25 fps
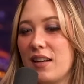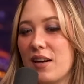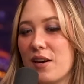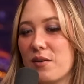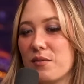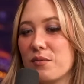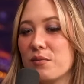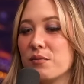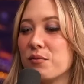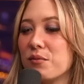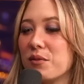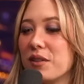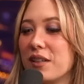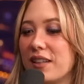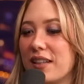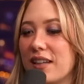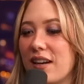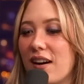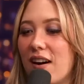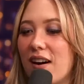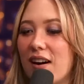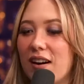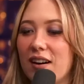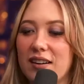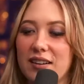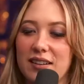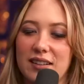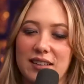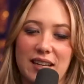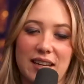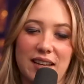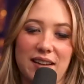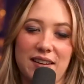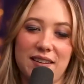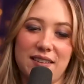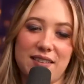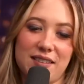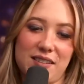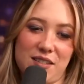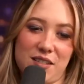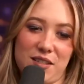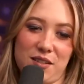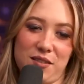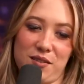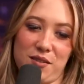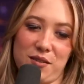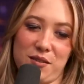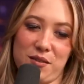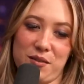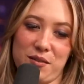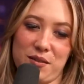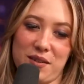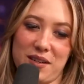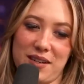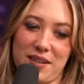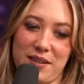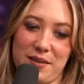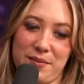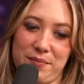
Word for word: you know, really hard to